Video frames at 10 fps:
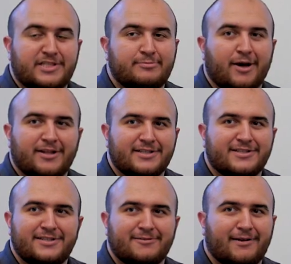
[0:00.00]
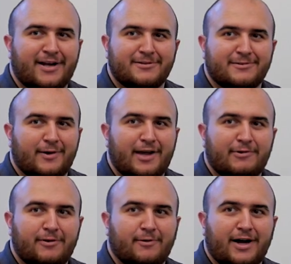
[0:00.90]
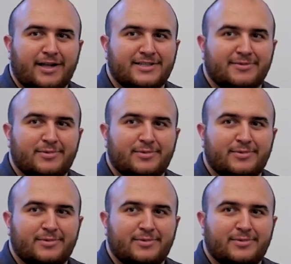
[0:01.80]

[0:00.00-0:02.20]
smell it's new right away when you walk into the